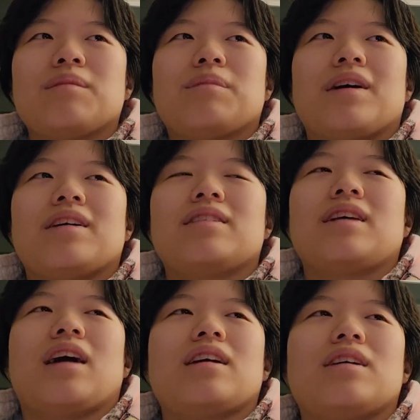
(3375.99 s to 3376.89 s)
But in
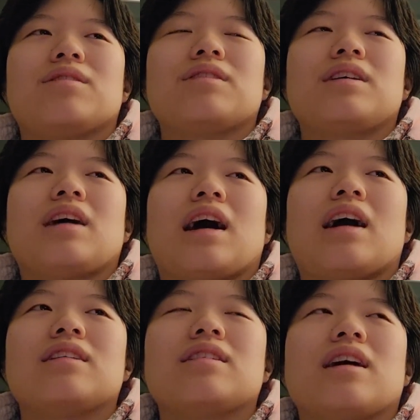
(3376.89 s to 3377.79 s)
the end, I only
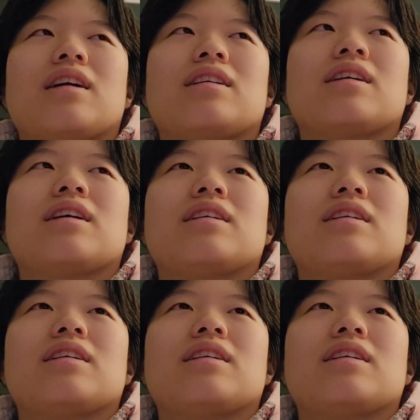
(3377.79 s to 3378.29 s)
had like